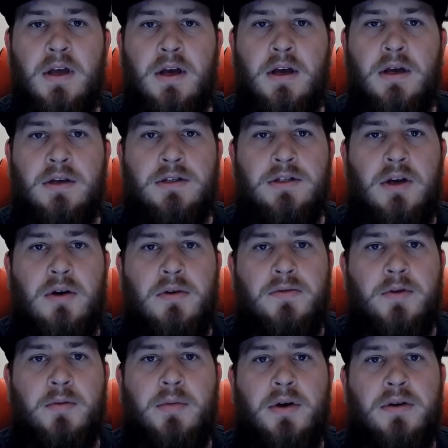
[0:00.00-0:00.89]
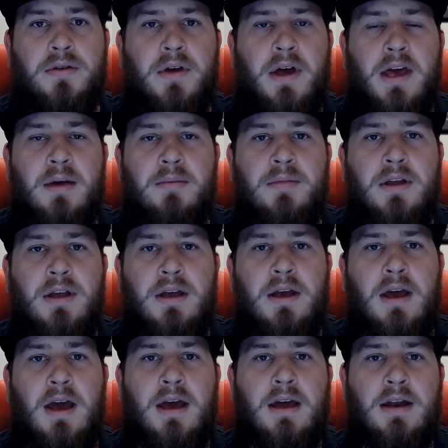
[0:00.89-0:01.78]
So for both
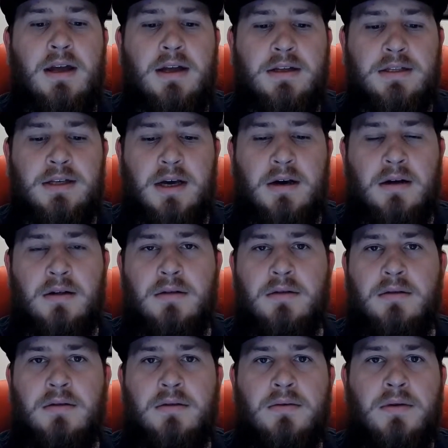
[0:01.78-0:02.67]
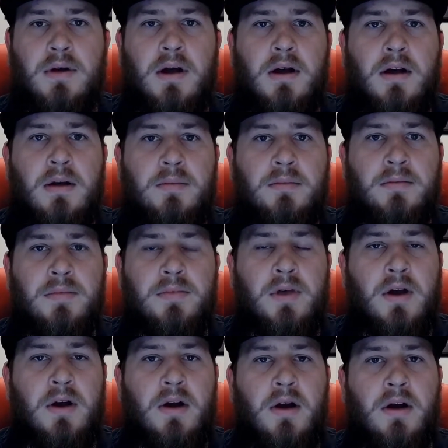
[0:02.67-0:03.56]
AMD and Intel,
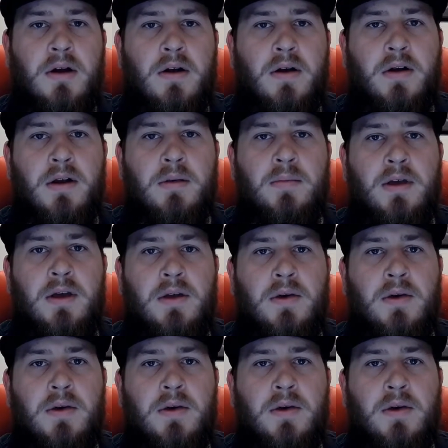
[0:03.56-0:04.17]
there are going to be